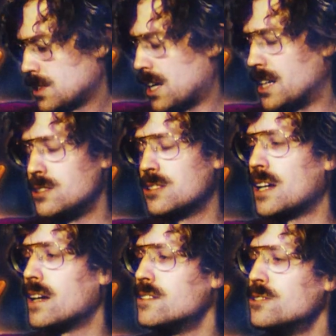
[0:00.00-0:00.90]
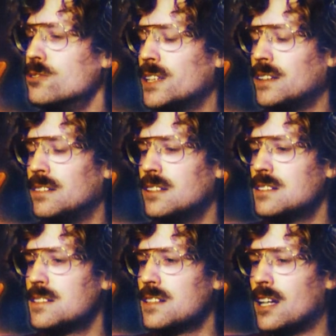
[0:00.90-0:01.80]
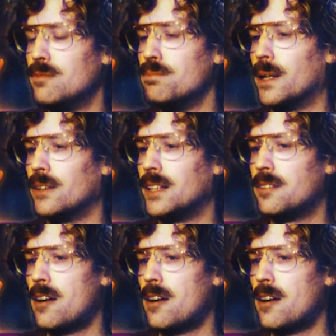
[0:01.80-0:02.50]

I just had to grin and bear it.